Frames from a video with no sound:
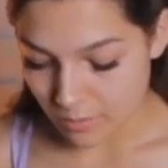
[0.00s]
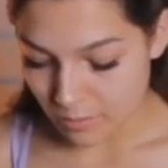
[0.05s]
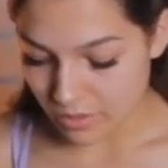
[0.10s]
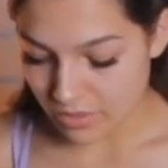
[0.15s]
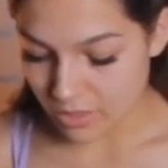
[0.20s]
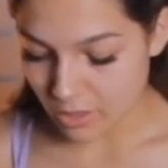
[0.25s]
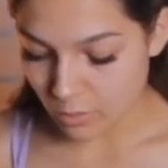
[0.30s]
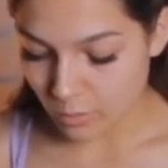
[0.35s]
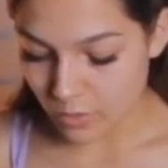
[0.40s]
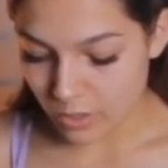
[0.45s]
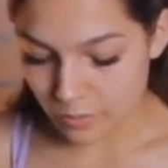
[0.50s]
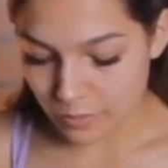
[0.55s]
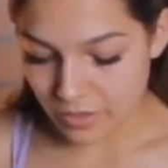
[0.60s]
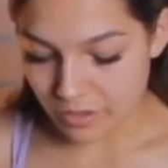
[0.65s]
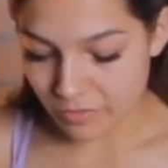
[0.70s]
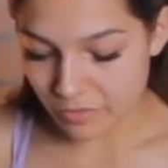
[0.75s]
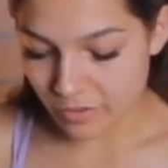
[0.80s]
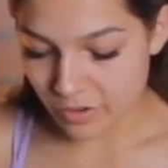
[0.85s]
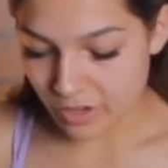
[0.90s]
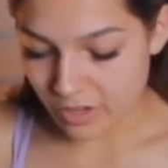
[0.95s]
But there will
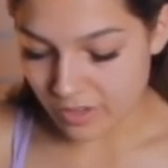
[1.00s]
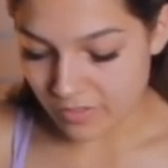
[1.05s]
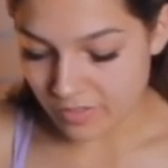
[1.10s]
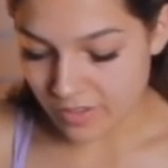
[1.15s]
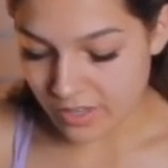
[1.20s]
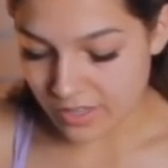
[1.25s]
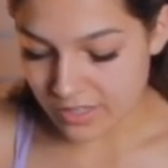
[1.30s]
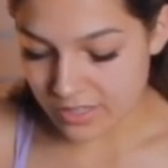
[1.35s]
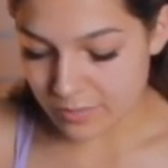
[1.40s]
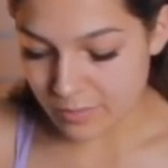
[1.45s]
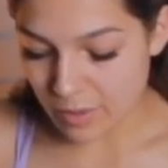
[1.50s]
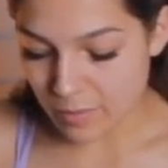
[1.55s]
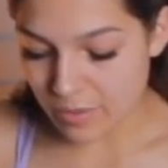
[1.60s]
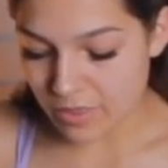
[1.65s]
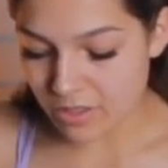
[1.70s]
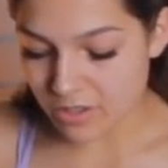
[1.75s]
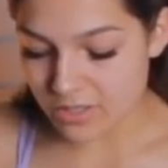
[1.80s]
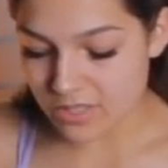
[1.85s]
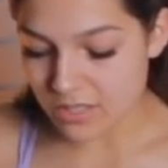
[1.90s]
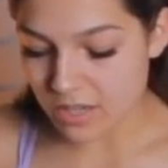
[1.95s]
be forgiveness. Maybe
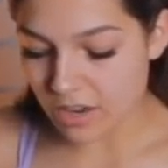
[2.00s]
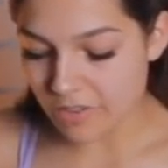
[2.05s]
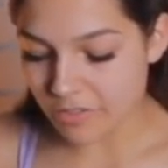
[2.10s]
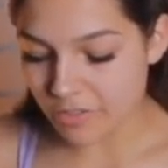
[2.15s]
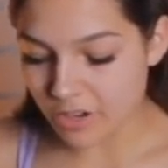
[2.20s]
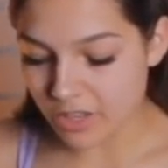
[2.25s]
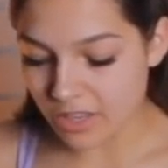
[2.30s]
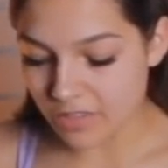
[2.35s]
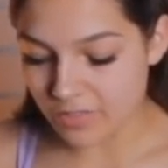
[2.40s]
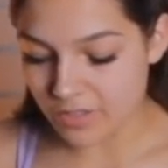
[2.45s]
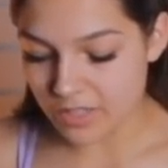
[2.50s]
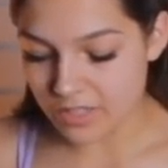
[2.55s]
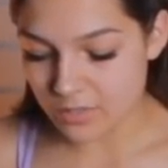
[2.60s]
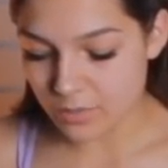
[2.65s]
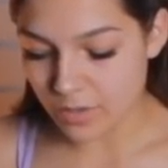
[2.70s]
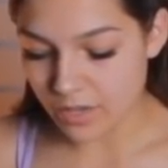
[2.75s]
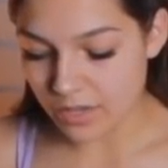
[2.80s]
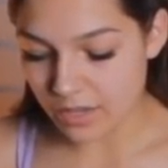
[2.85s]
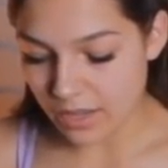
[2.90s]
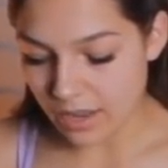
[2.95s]
there's not
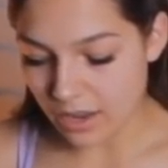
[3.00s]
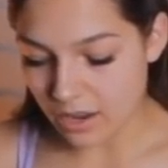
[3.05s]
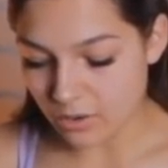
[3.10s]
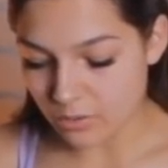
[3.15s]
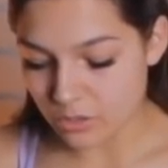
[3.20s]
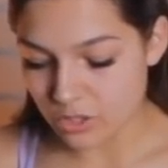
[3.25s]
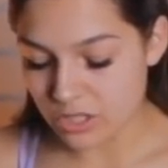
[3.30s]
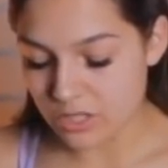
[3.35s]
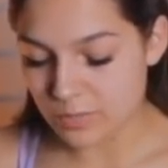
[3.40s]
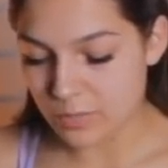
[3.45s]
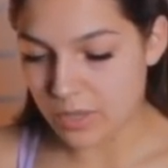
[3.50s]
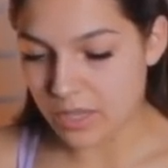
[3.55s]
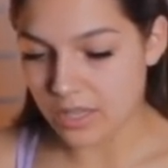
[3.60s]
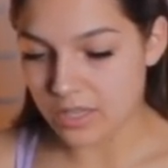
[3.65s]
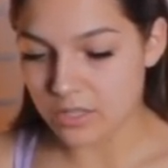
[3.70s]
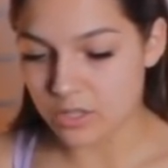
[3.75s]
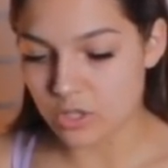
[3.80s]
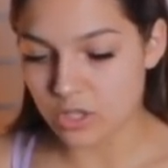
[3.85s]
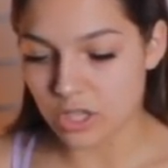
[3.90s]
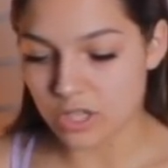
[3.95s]
forgiveness right now just
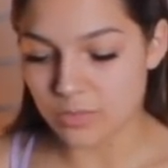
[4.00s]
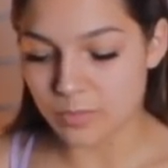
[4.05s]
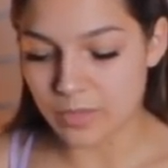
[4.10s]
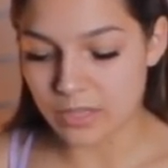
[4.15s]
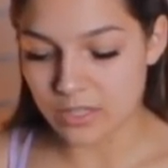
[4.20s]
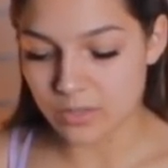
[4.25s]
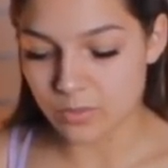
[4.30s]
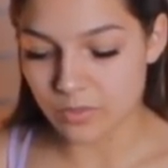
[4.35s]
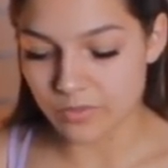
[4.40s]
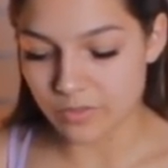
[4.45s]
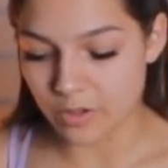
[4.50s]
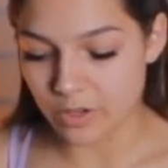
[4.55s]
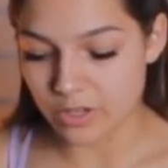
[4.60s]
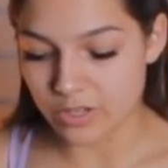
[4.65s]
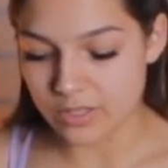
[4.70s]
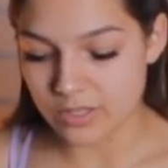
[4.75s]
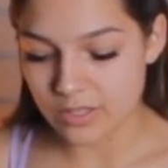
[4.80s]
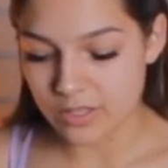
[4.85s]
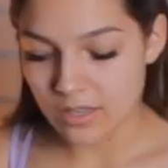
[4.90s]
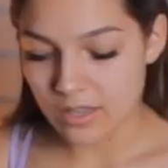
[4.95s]
because judgment is
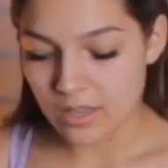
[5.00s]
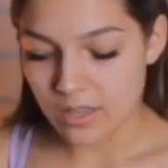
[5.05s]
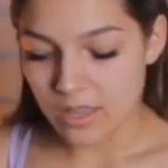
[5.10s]
reversed.